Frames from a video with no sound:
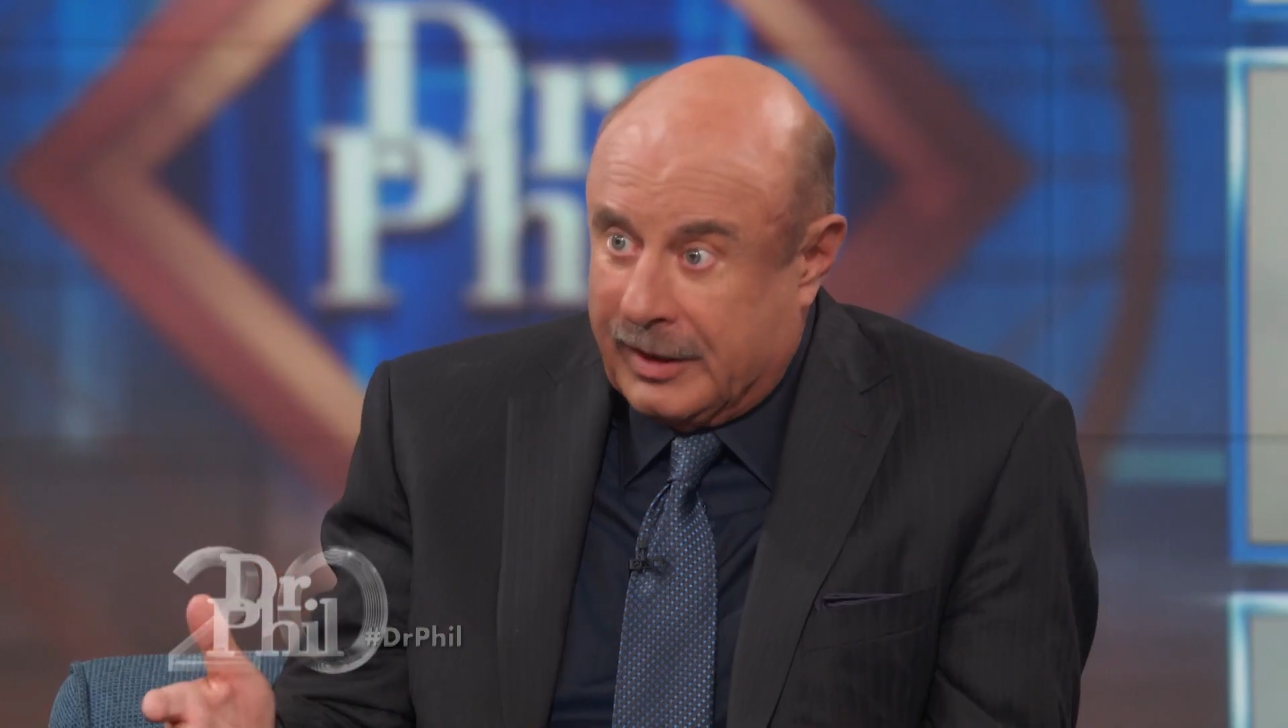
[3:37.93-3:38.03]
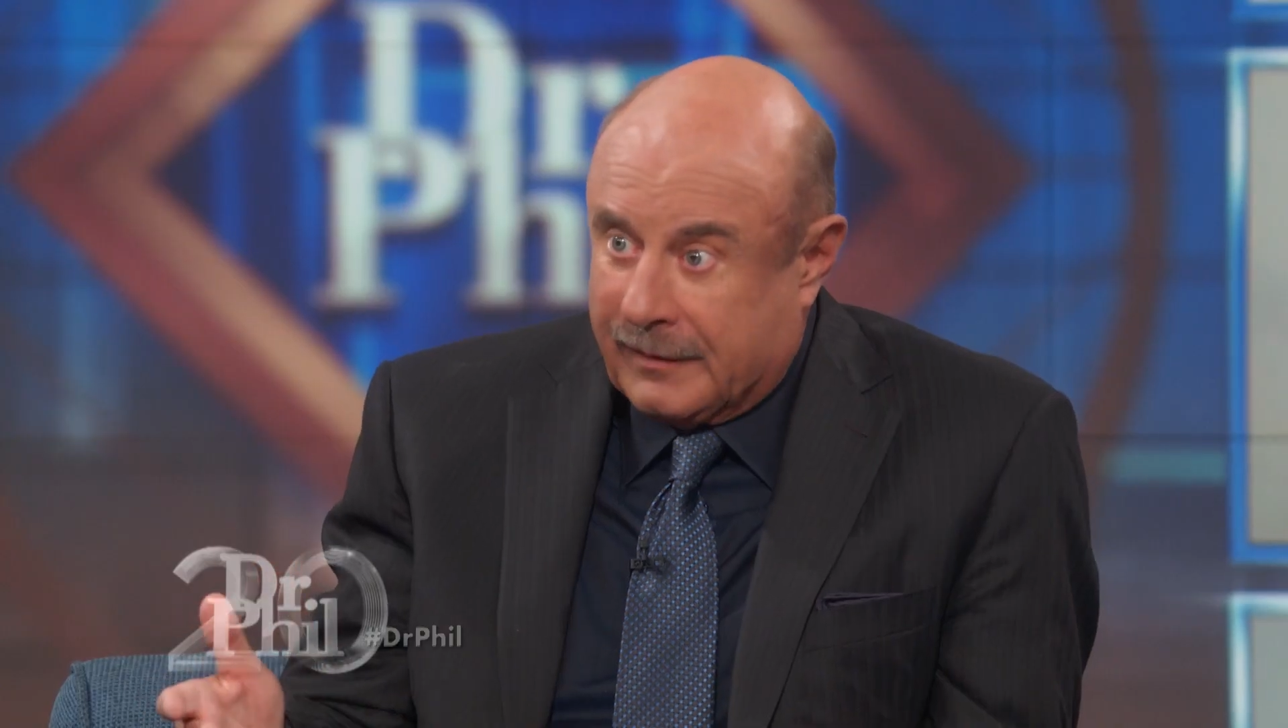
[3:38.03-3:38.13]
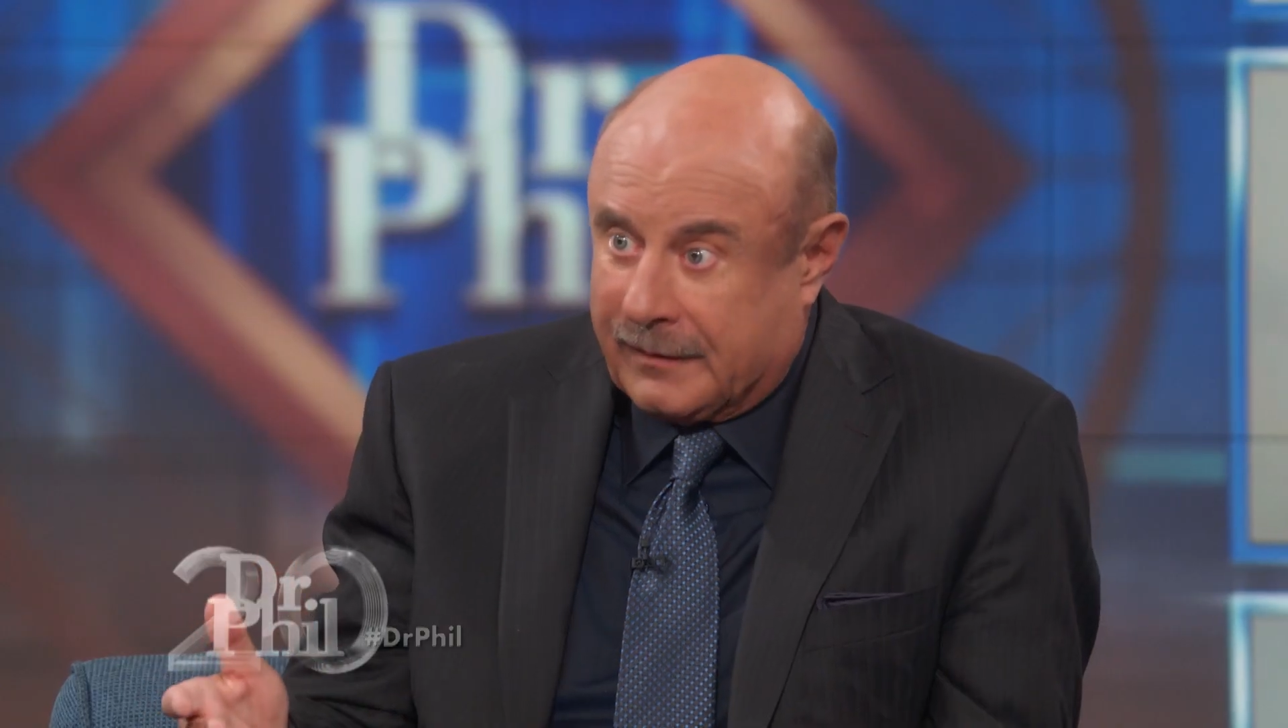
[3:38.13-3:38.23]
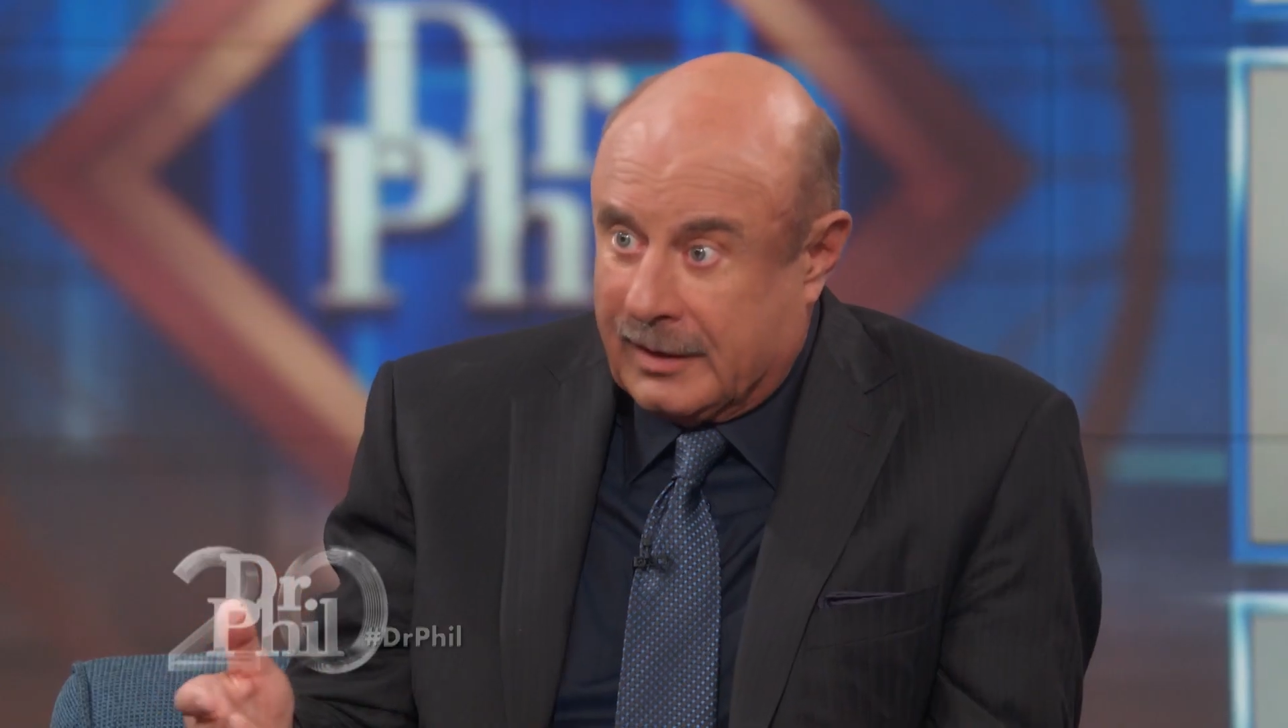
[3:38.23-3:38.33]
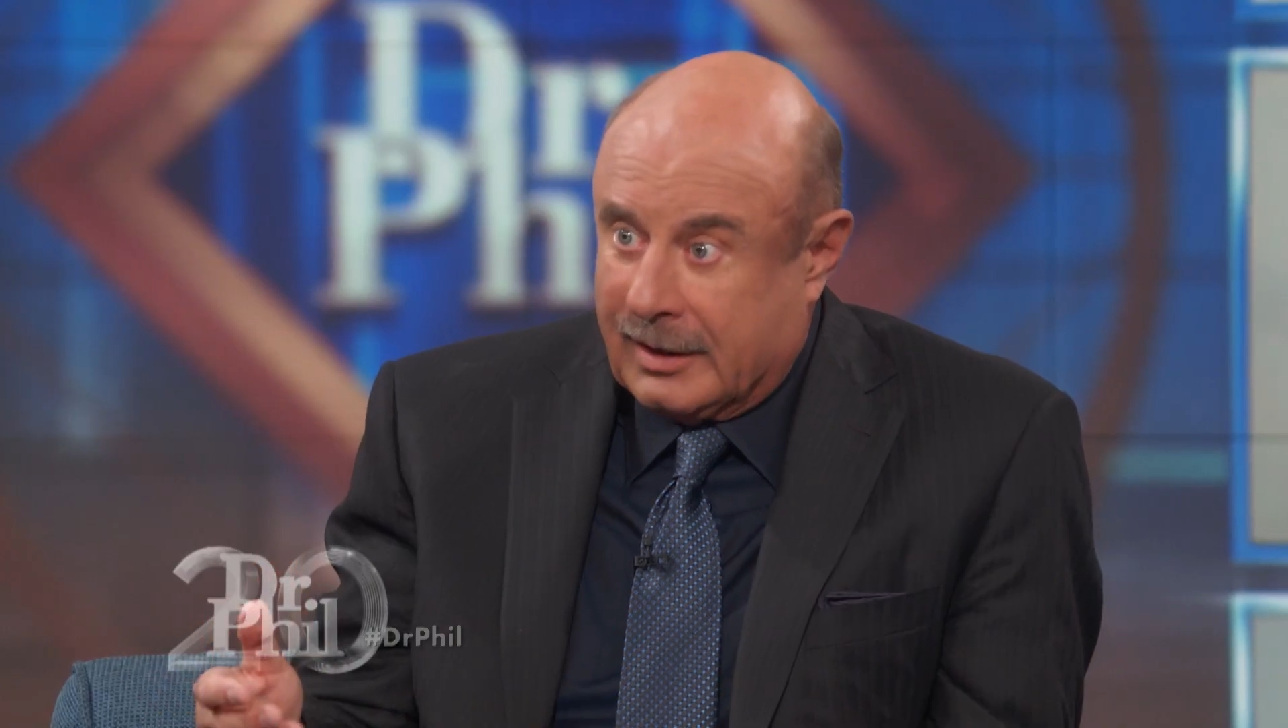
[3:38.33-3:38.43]

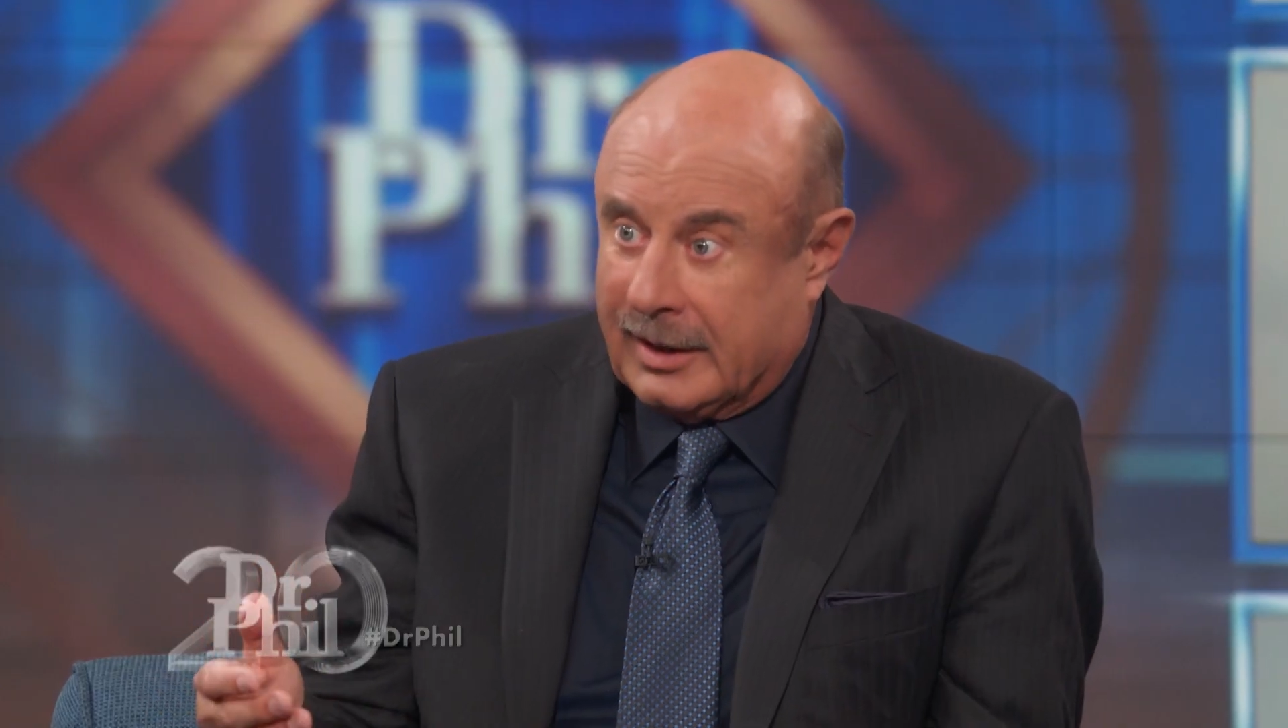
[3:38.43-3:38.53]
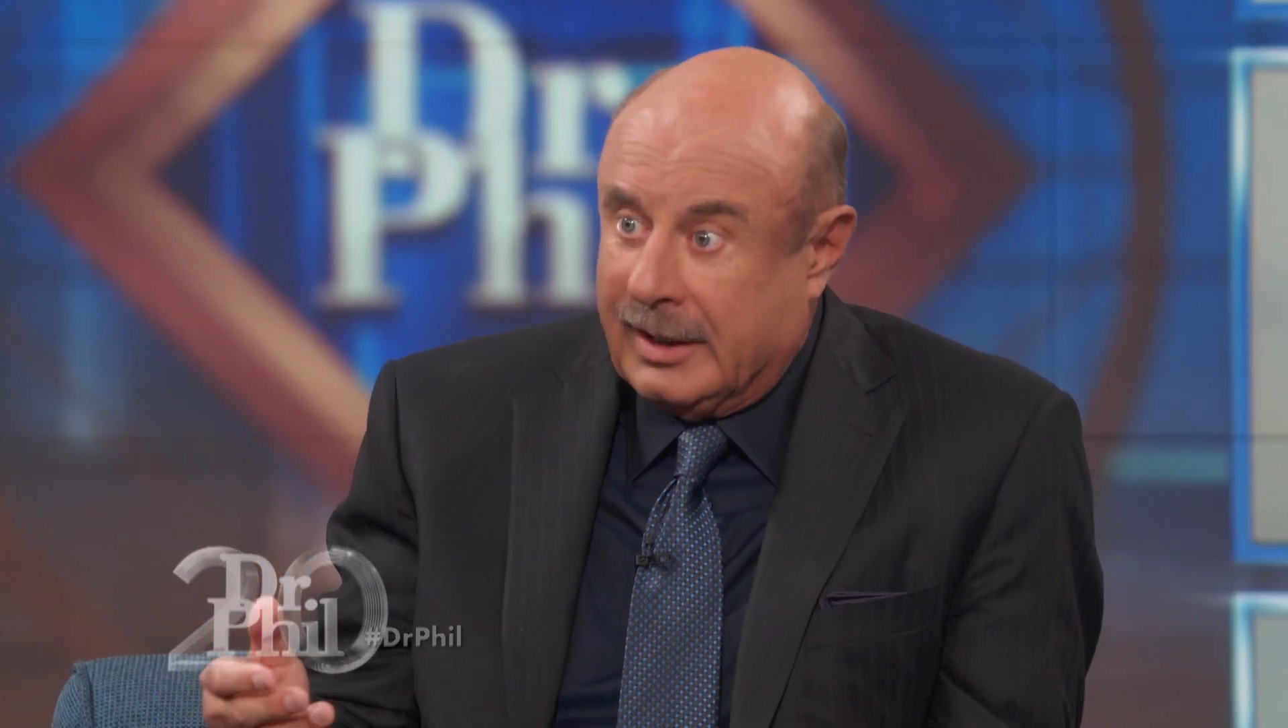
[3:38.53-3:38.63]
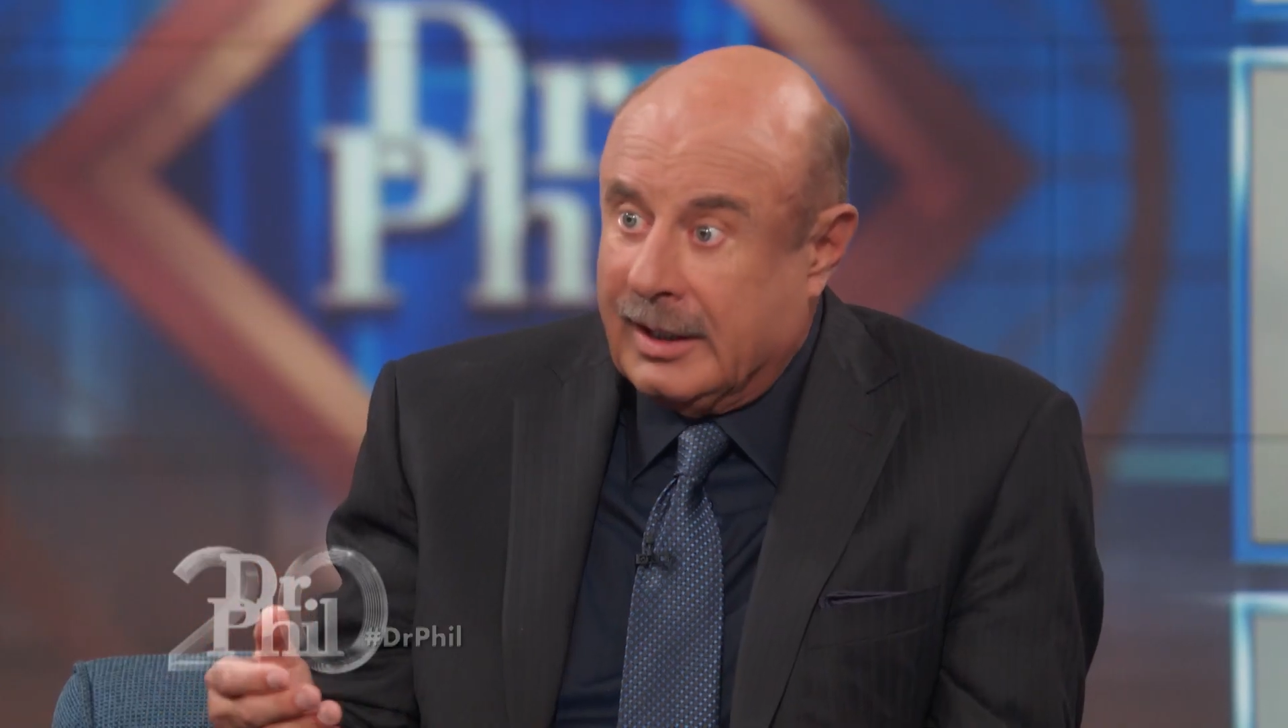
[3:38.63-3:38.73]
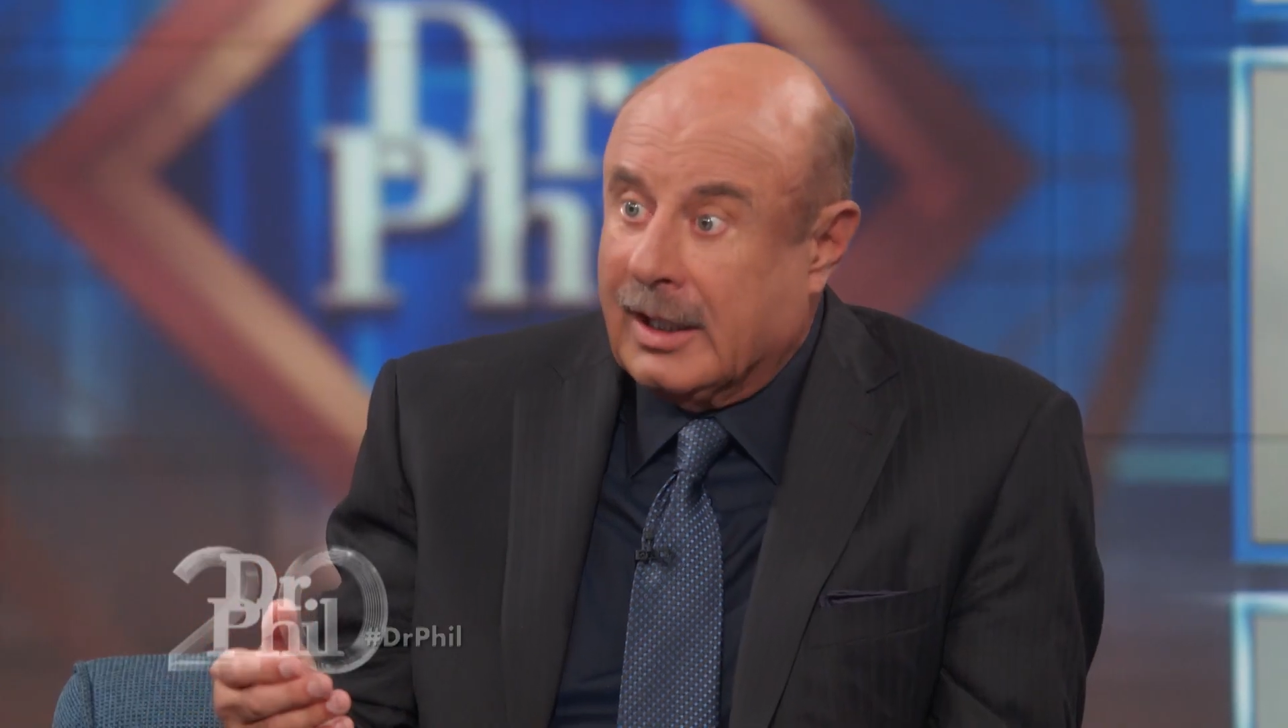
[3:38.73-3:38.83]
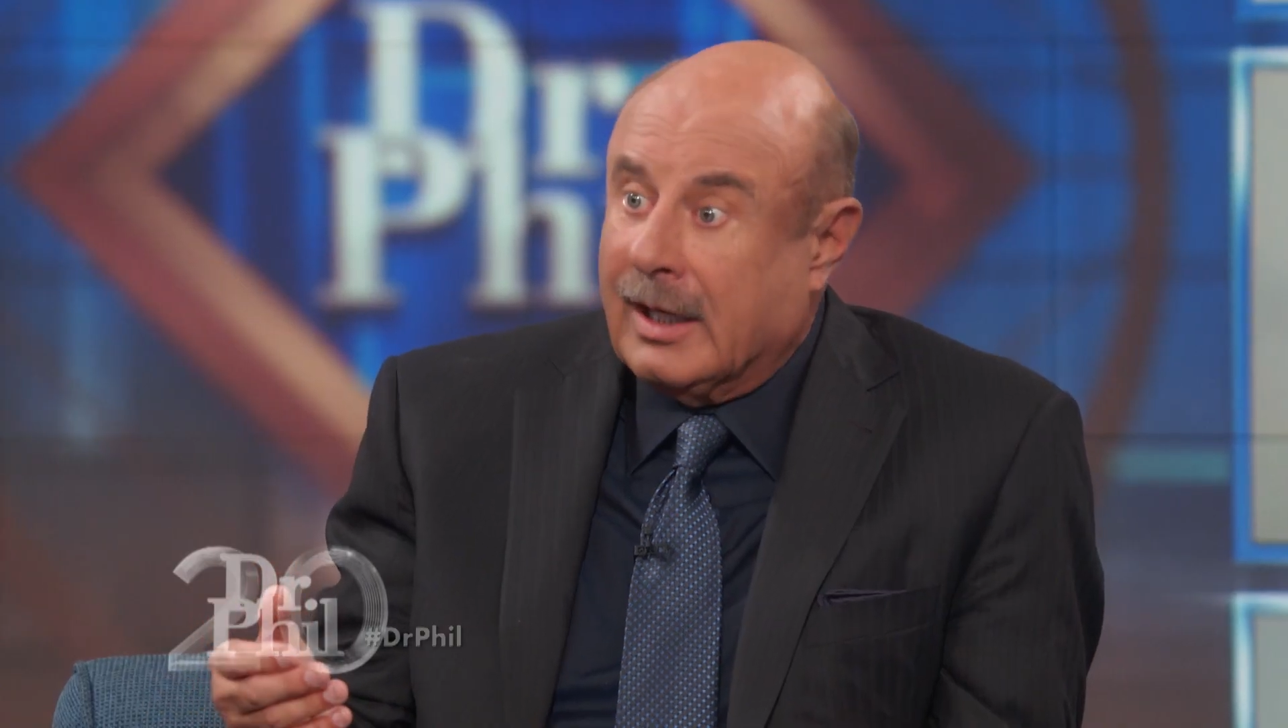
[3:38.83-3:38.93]
differently